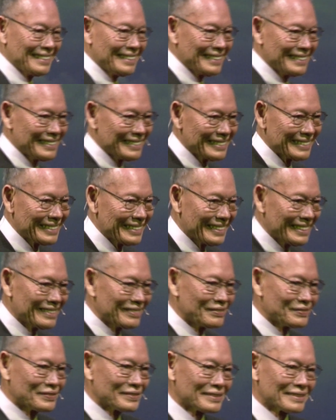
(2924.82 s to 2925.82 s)

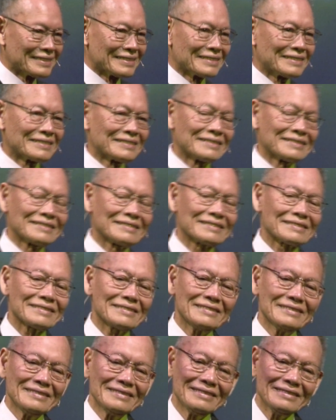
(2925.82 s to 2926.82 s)

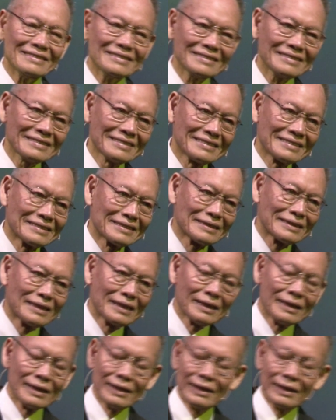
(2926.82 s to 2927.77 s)
(silence)